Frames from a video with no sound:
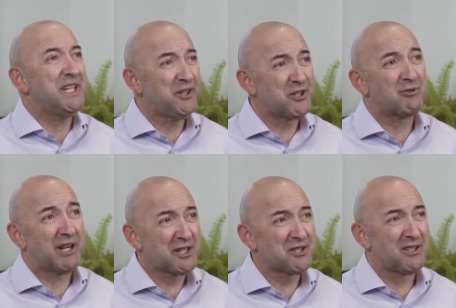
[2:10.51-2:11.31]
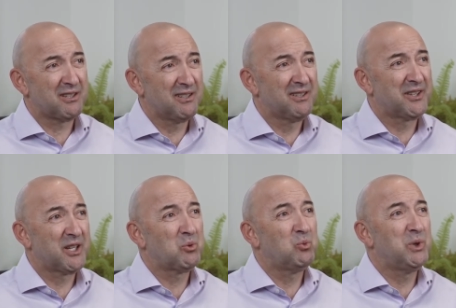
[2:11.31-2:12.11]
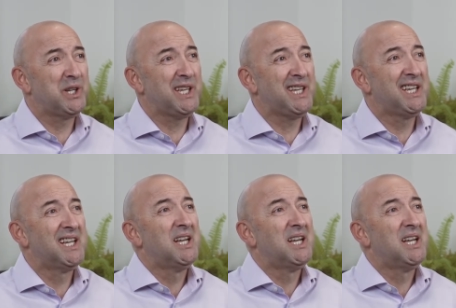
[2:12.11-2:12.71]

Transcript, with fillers: interaction that we